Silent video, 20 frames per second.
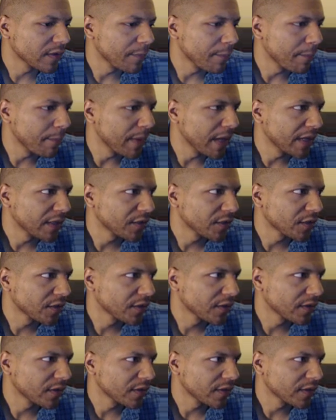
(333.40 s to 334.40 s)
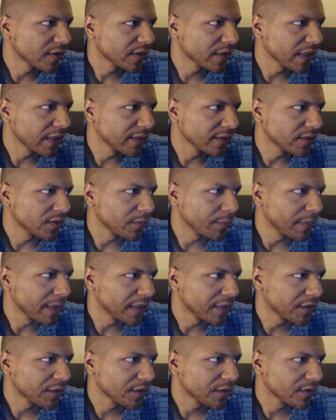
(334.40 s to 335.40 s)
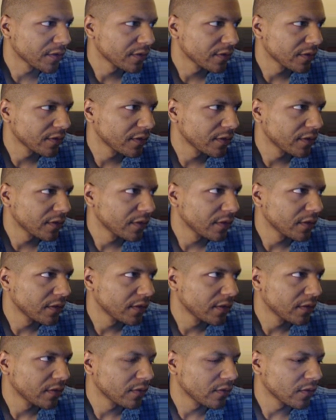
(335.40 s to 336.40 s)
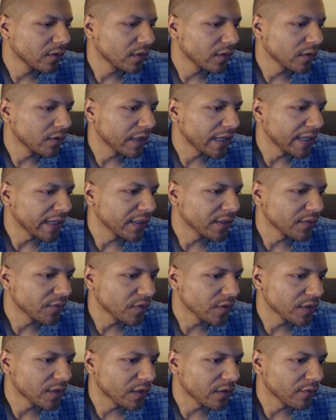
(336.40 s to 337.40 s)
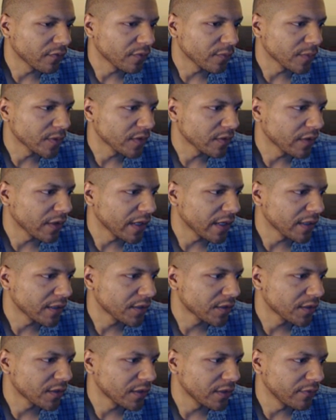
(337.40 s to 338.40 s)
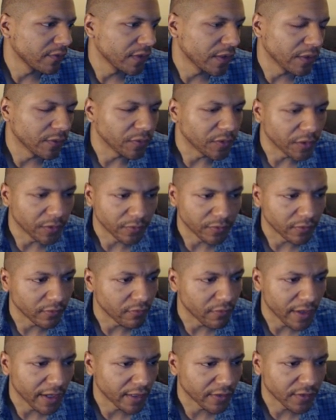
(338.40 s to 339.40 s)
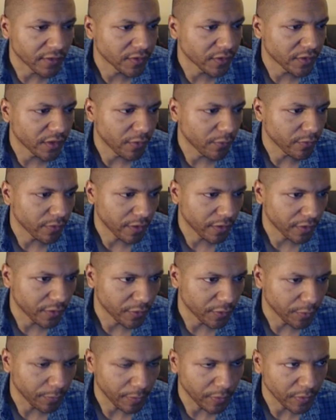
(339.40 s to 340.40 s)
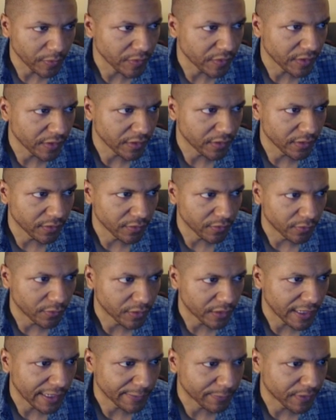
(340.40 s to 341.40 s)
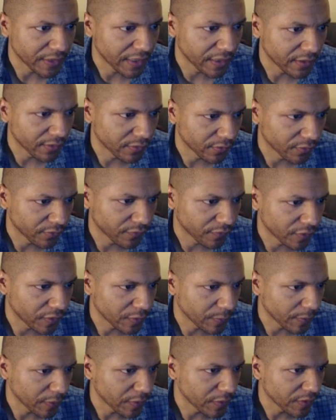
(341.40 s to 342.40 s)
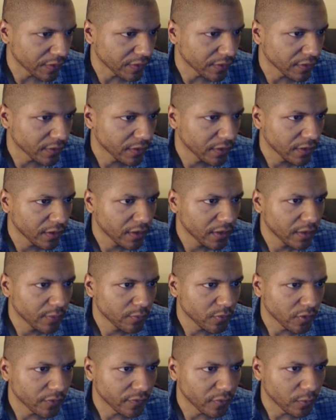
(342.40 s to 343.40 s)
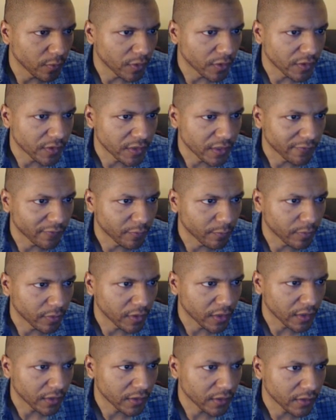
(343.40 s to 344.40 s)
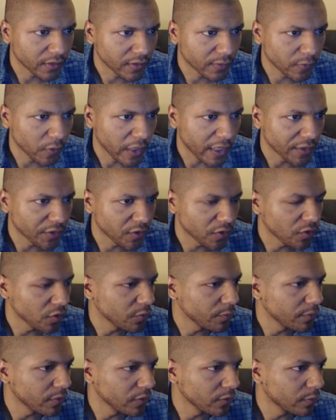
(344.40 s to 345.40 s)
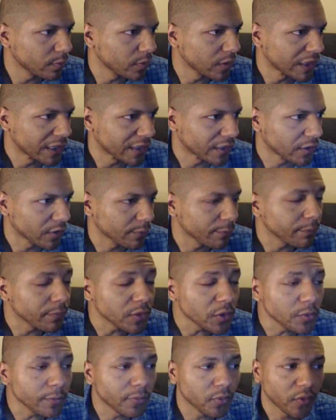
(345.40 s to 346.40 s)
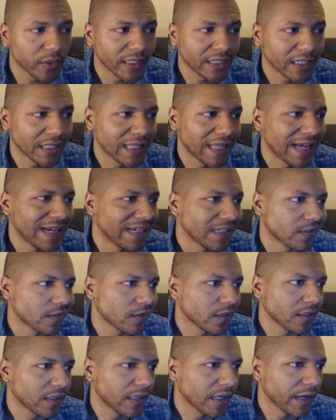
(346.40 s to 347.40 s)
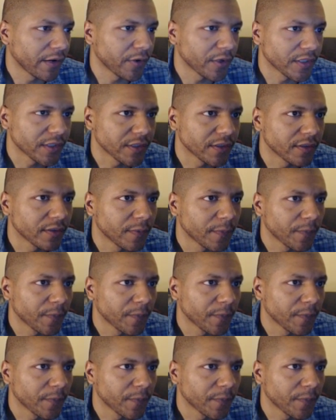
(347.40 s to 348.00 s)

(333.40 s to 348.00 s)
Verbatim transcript: mesh, the skeletal mesh. Well, I guess if you're starting from scratch, even though don't do that, just start with a third person or top down or first person. But if you were to start from scratch, you do blueprint, blueprint class character.